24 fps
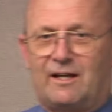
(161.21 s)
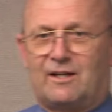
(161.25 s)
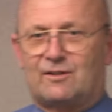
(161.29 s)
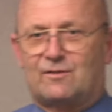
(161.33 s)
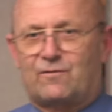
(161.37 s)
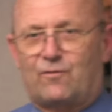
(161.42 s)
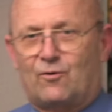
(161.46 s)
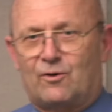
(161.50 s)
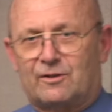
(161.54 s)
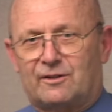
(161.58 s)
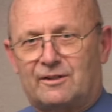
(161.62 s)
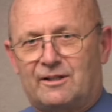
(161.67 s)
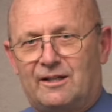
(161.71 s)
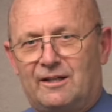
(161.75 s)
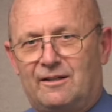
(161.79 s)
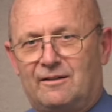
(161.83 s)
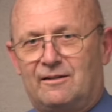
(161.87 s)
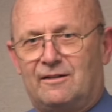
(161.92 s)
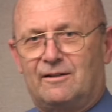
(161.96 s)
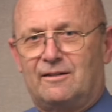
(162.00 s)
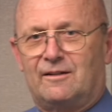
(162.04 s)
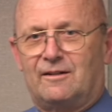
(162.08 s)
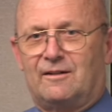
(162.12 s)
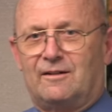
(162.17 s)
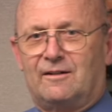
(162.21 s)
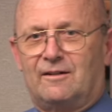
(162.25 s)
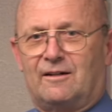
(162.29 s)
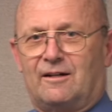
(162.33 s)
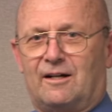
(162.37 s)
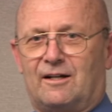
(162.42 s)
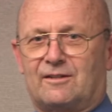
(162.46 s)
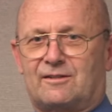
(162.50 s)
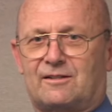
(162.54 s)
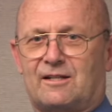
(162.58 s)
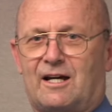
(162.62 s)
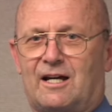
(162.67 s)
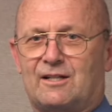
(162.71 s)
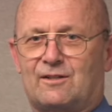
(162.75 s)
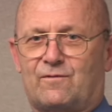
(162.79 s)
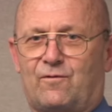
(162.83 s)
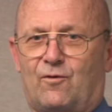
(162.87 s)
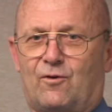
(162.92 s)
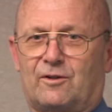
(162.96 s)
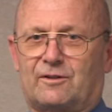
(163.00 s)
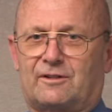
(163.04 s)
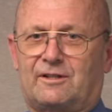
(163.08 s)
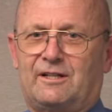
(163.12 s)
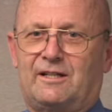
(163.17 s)
has 14, size
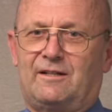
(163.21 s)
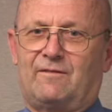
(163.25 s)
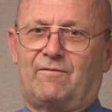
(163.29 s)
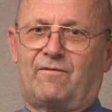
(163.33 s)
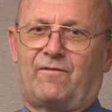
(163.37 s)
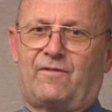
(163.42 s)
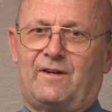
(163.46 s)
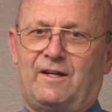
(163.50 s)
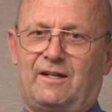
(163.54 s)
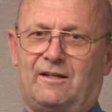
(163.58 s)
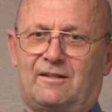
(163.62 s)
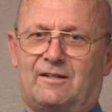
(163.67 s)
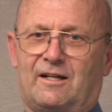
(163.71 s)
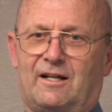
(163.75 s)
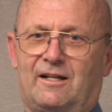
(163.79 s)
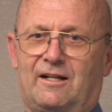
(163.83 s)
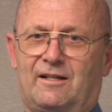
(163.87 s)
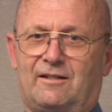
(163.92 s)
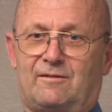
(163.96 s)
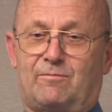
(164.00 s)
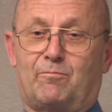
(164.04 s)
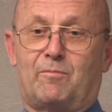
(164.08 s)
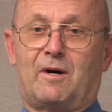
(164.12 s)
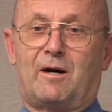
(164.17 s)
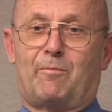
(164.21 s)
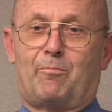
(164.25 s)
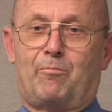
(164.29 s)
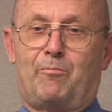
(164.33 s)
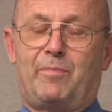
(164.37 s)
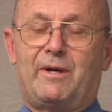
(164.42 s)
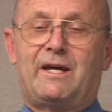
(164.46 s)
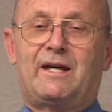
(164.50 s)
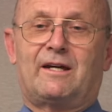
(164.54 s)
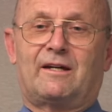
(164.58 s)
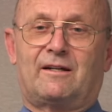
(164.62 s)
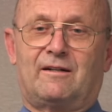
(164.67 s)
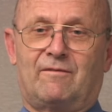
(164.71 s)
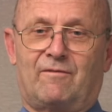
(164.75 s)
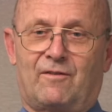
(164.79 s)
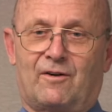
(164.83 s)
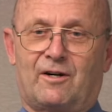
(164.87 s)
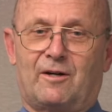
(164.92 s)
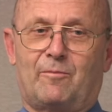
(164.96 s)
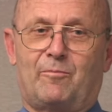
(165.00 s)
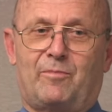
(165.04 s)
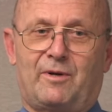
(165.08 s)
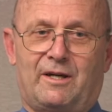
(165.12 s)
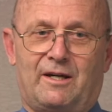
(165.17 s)
14 feet, and he's big,
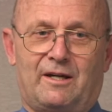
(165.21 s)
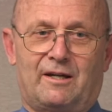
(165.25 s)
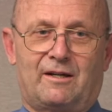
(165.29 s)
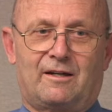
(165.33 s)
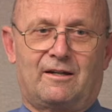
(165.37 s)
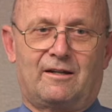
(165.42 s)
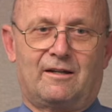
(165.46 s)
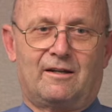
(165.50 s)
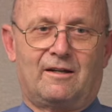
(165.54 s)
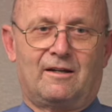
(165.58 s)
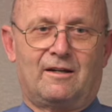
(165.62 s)
very big,